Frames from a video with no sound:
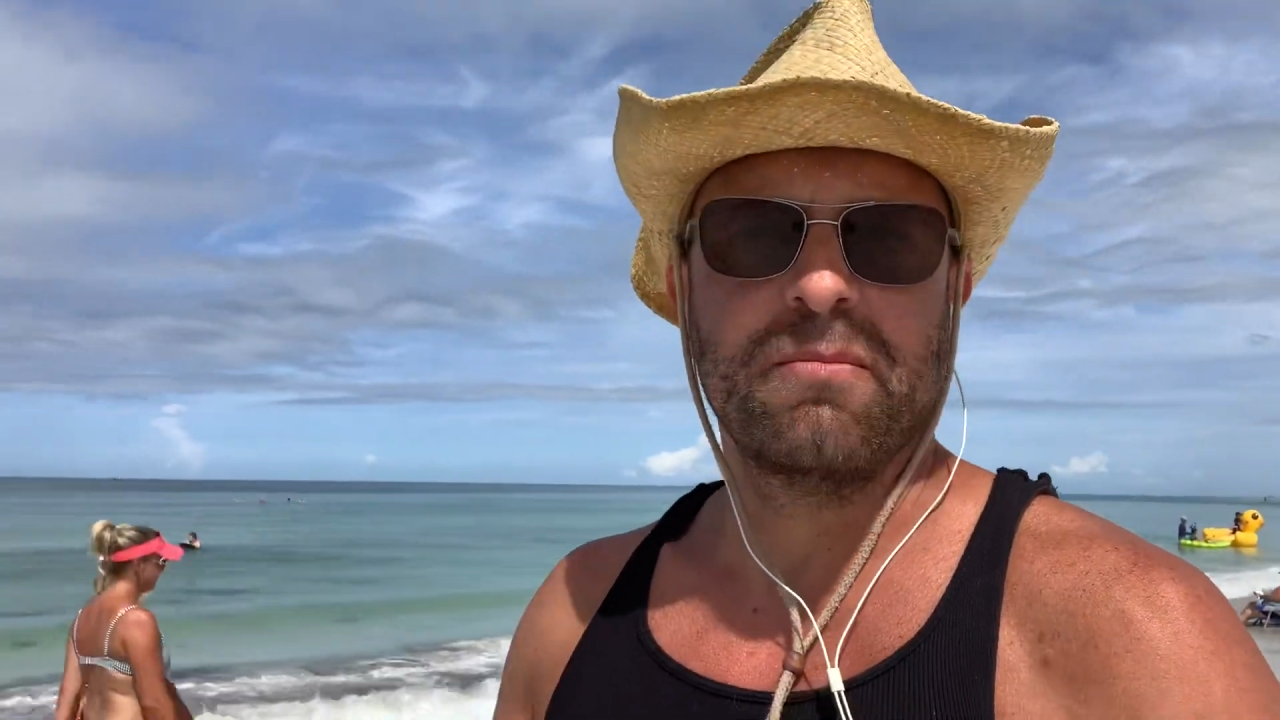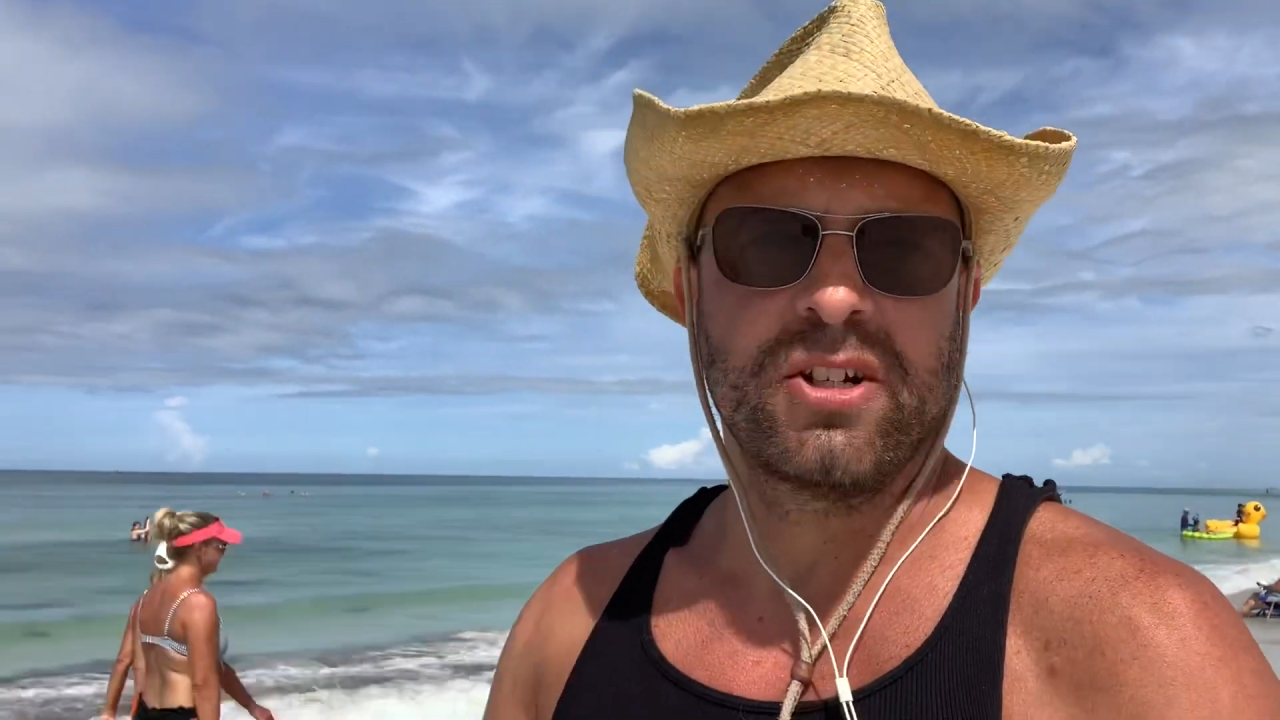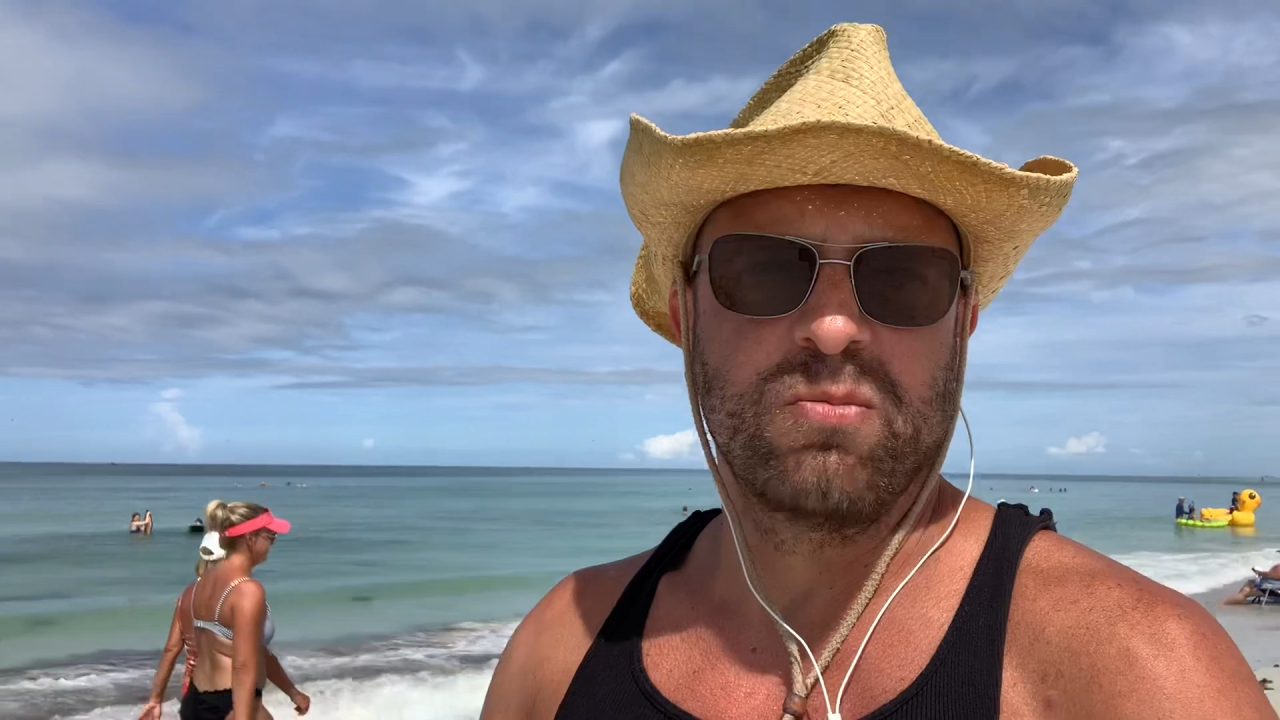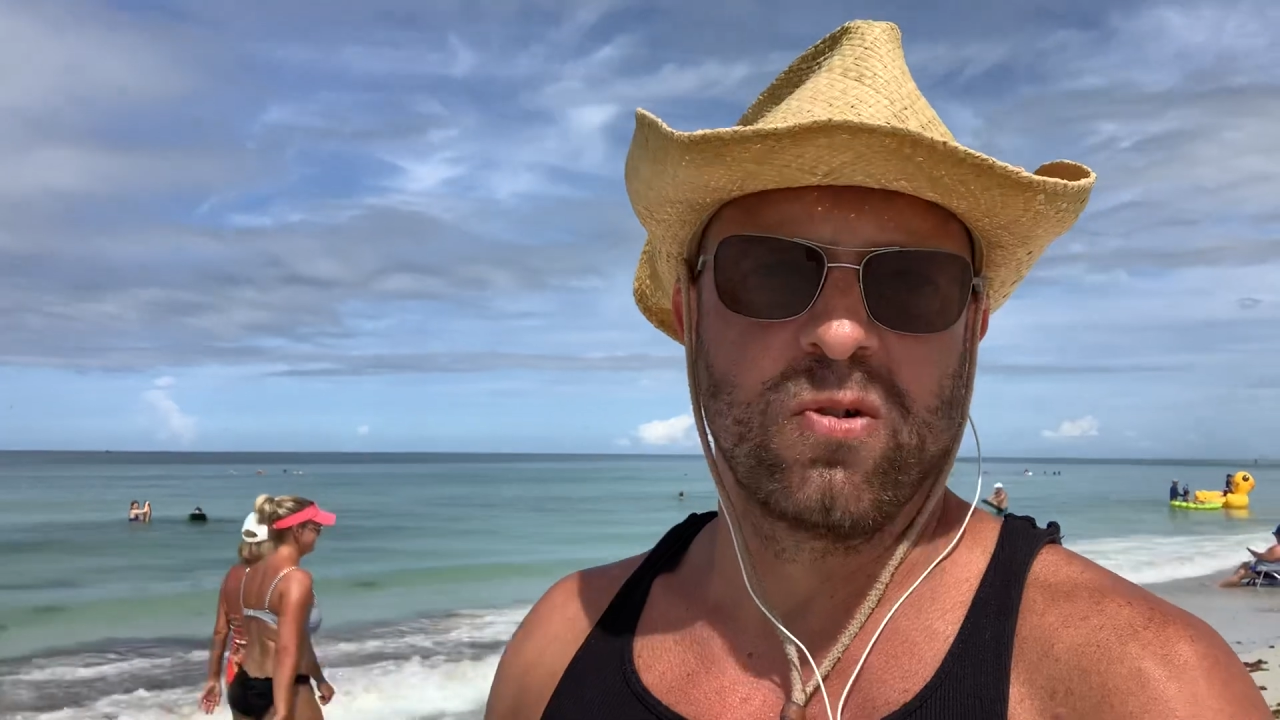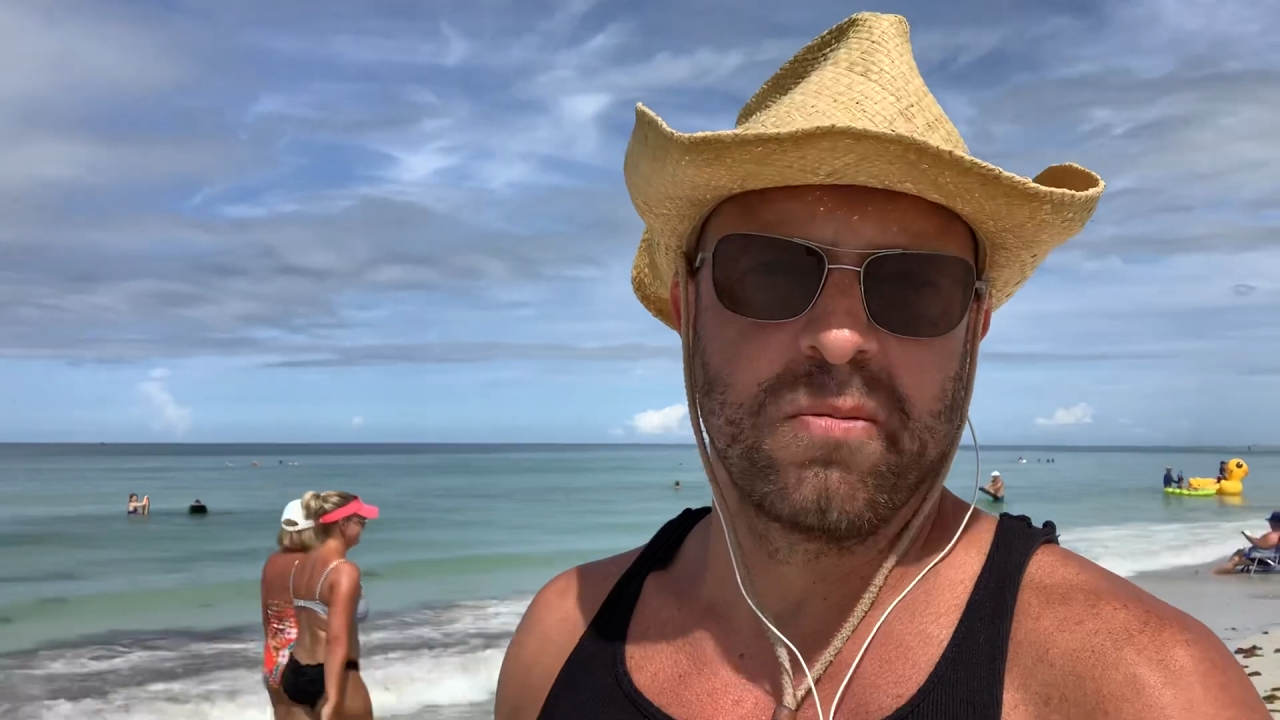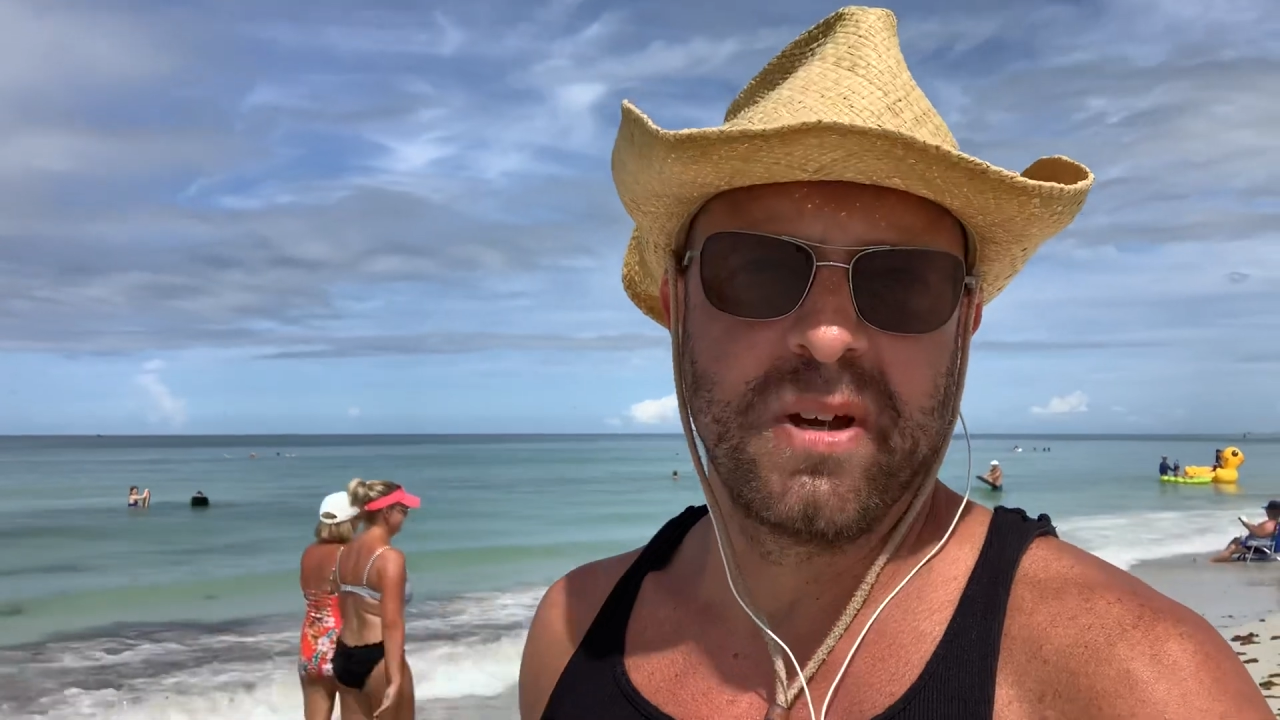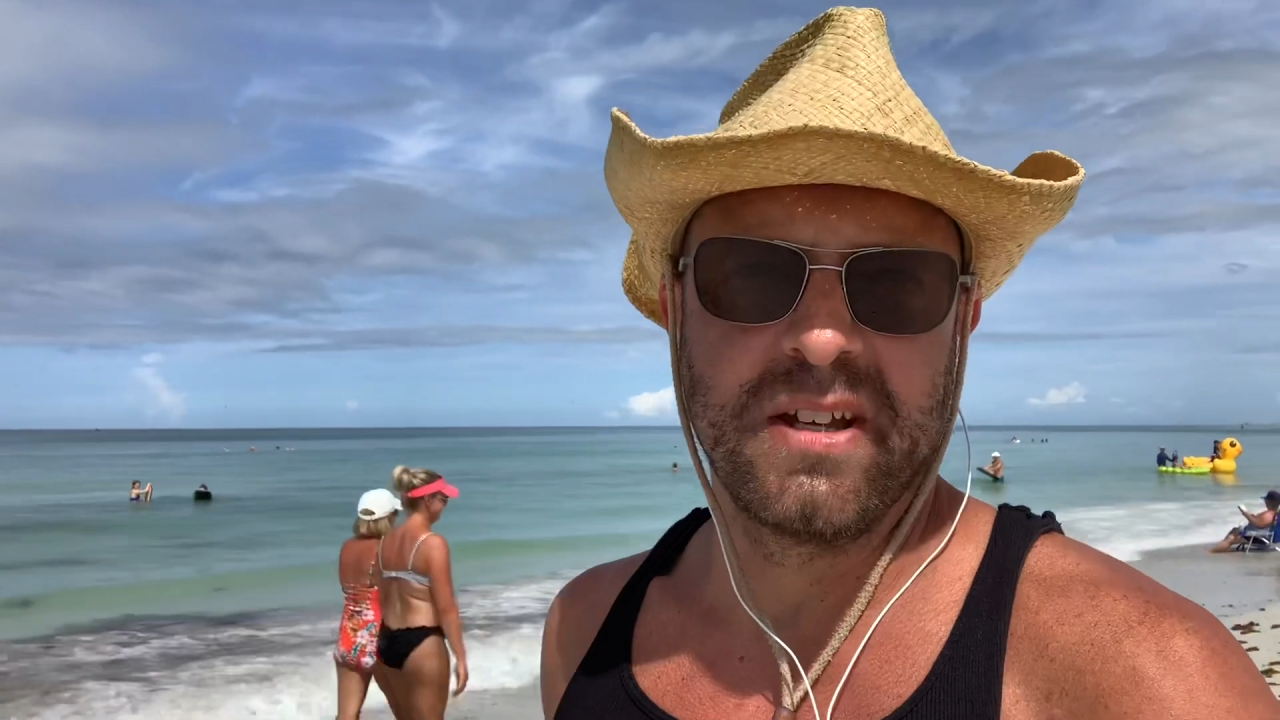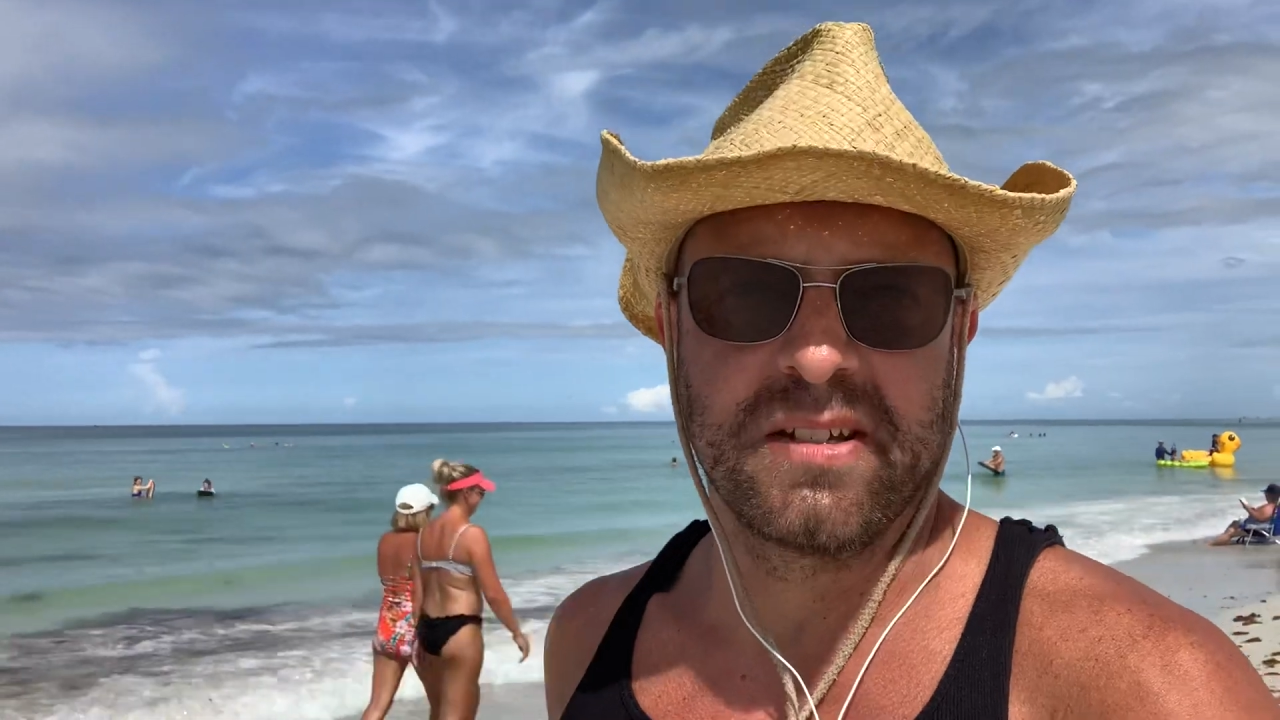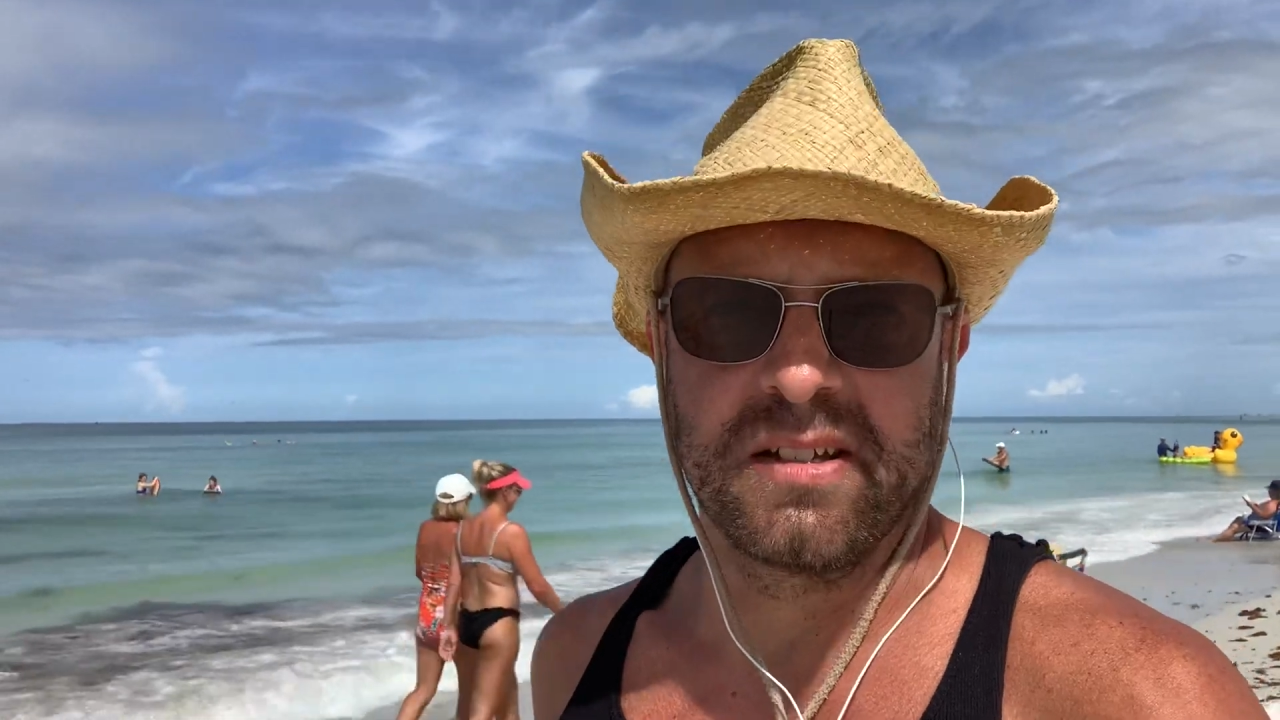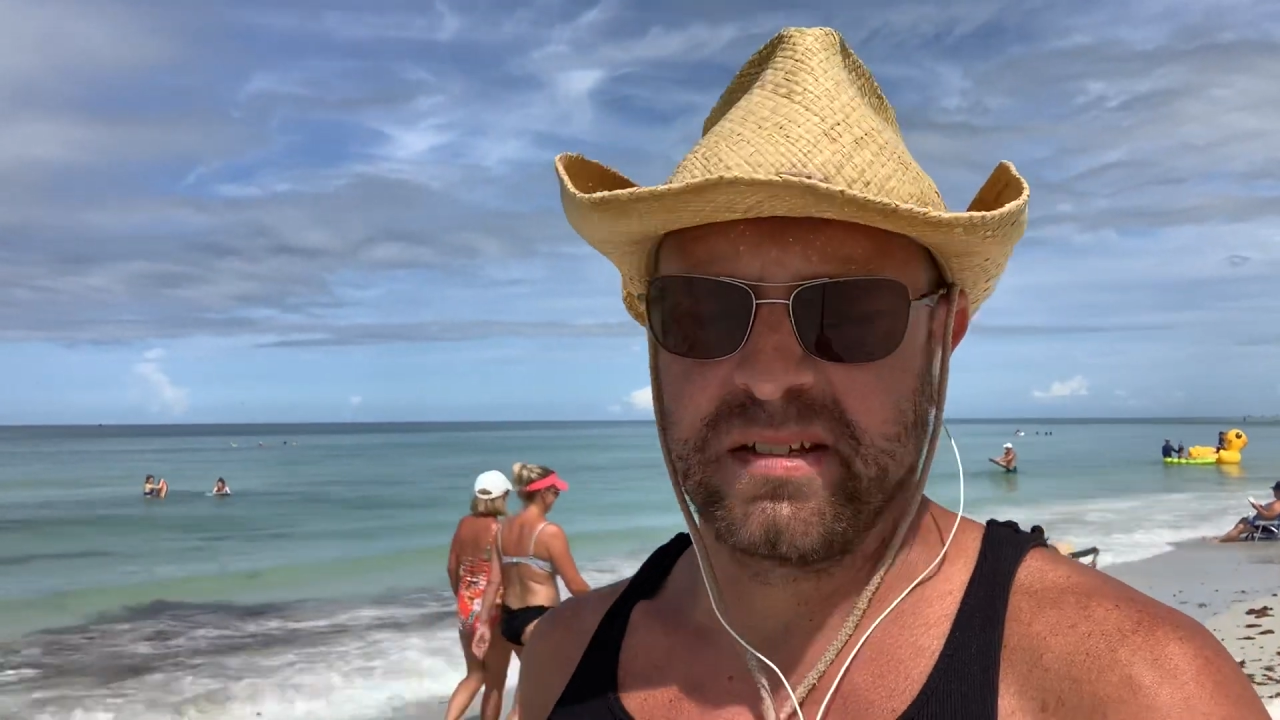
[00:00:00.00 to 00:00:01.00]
much more amazing.